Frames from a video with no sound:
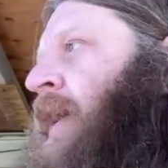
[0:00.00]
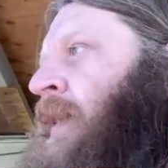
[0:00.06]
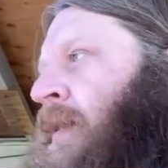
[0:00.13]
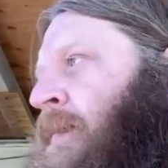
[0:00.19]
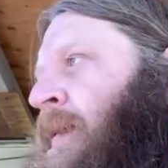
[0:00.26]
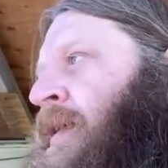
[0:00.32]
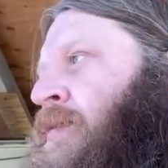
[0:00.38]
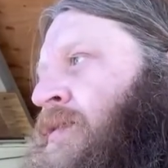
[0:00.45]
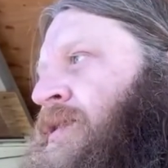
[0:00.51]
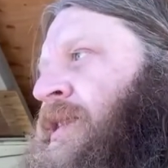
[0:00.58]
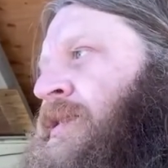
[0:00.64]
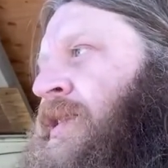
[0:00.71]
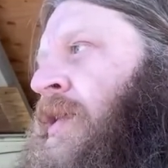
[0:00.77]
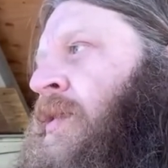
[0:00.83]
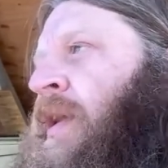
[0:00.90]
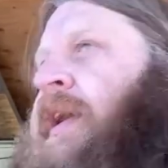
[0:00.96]
element to
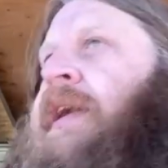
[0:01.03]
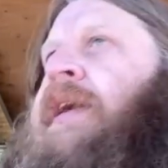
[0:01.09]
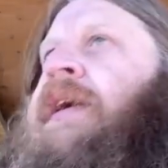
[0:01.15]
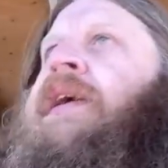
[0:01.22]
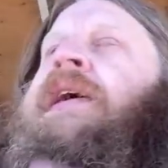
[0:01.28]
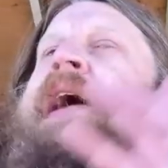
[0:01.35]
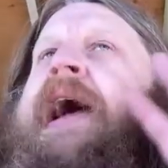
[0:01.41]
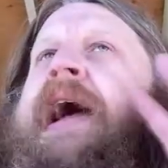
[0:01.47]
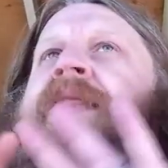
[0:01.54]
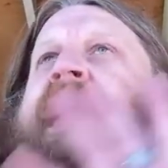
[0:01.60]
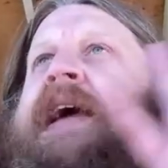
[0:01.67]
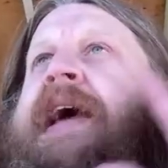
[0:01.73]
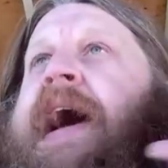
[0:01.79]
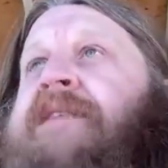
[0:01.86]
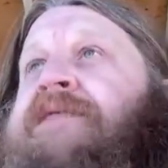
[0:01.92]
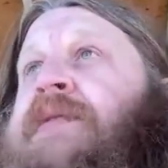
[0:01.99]
Tony, and
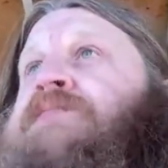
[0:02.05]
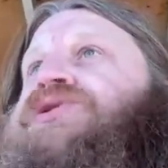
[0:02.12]
they have him